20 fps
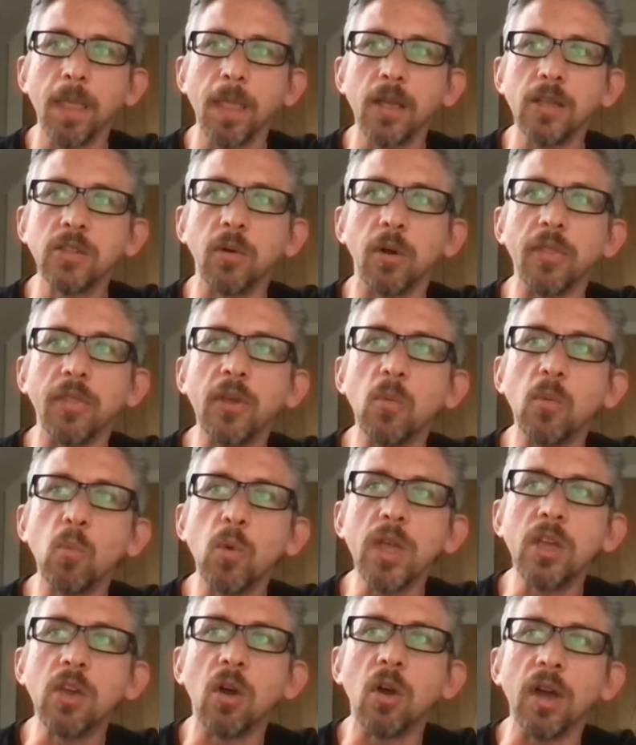So I think
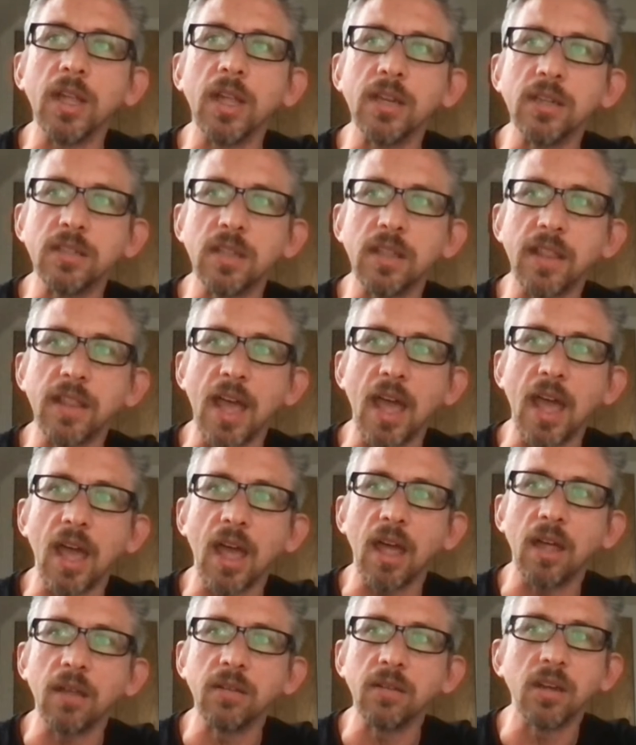we got into
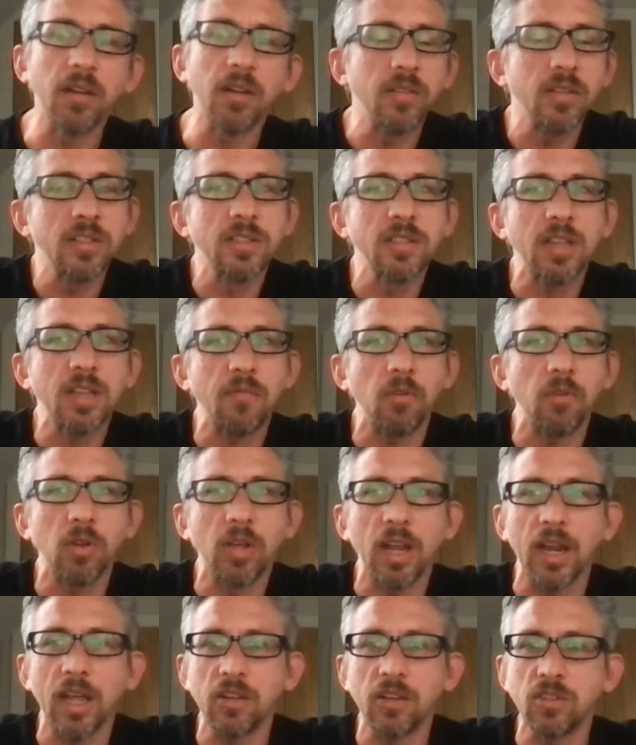that. There's several
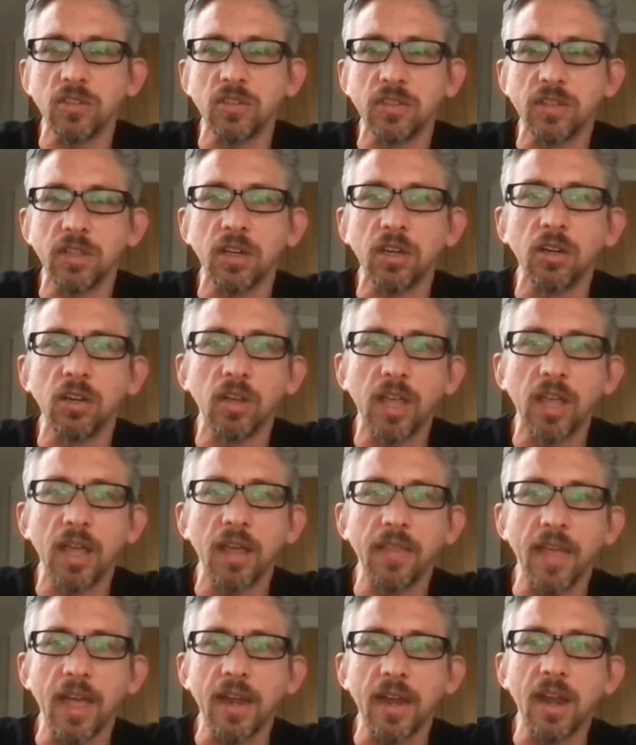collections that are looking
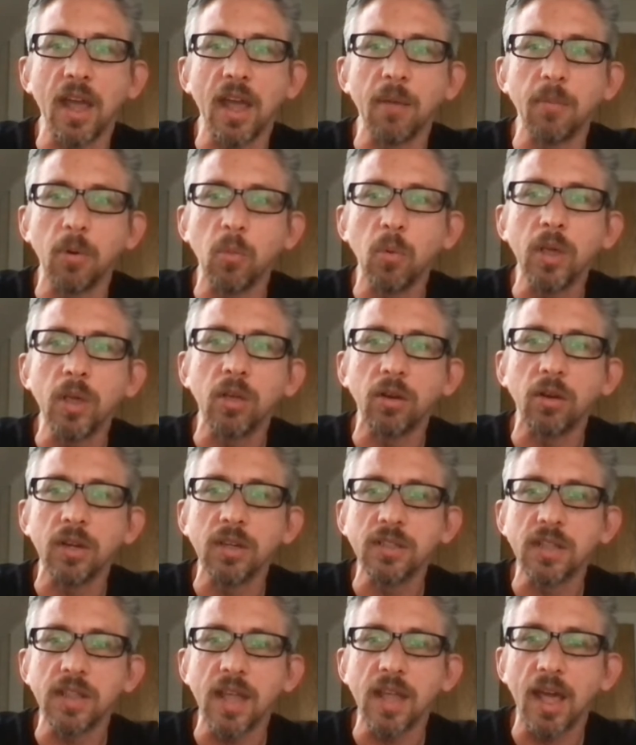at that now, but we got
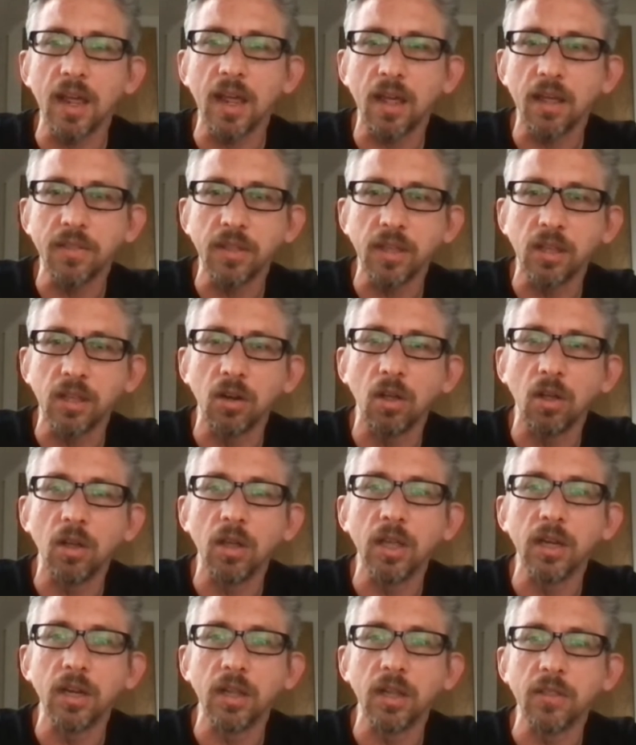into that, I think, a lot
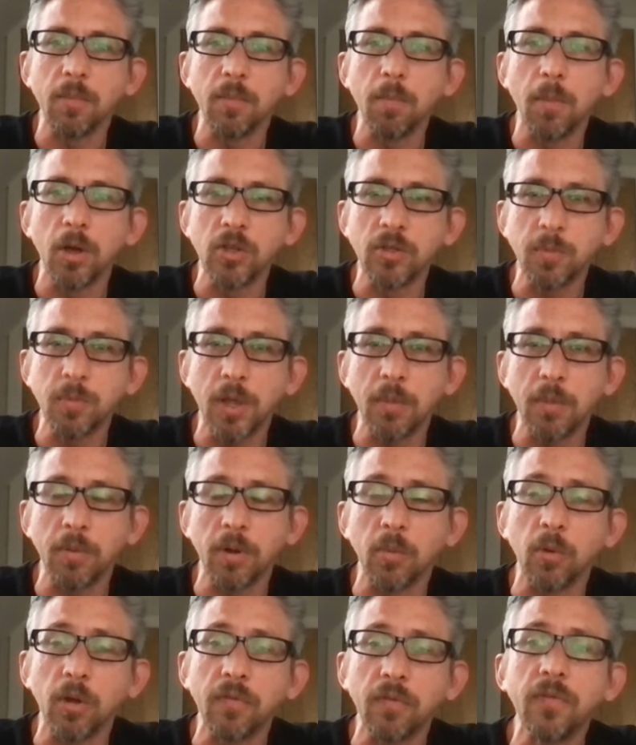earlier than most people,
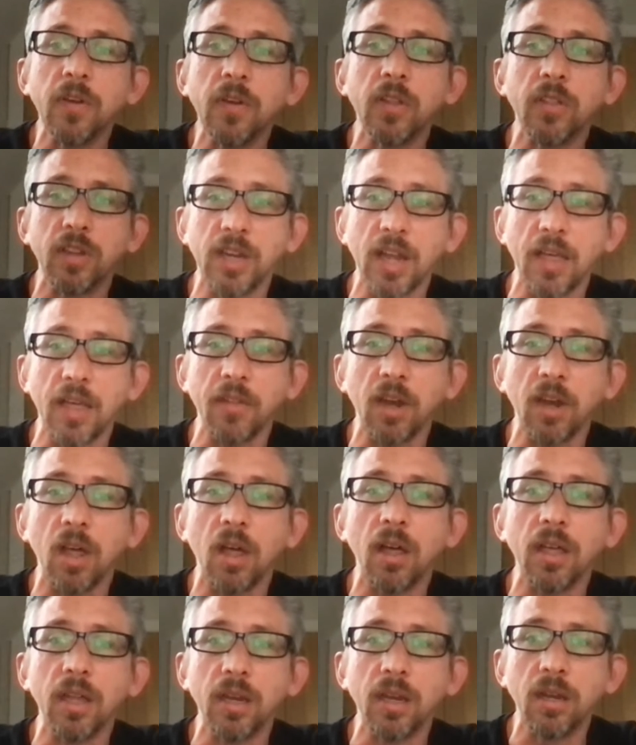and we're further down the
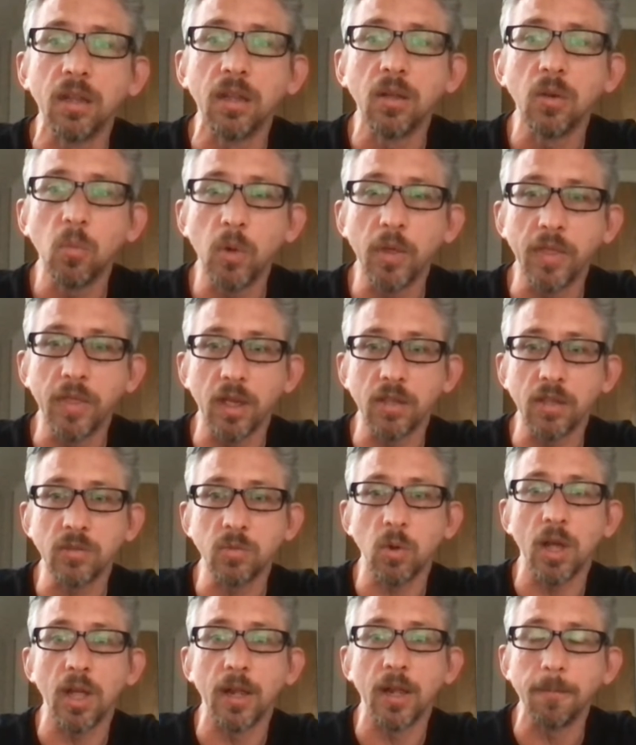line with it as
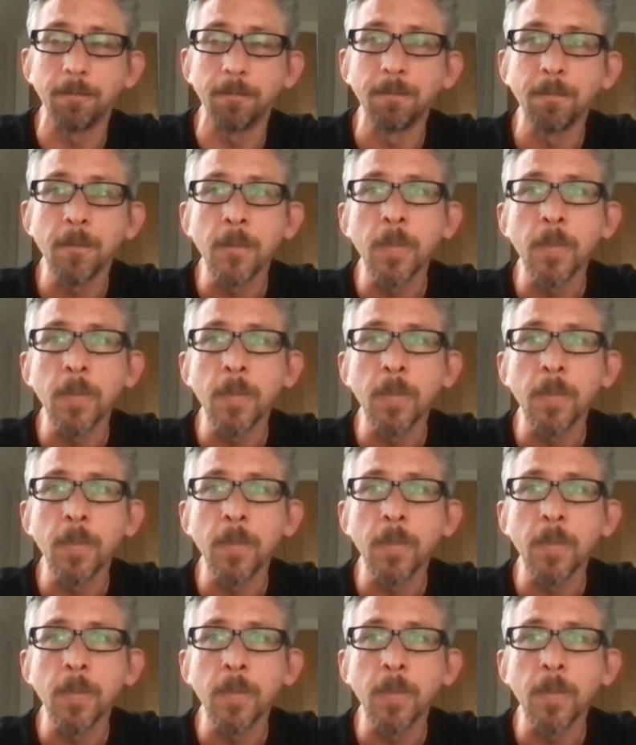well.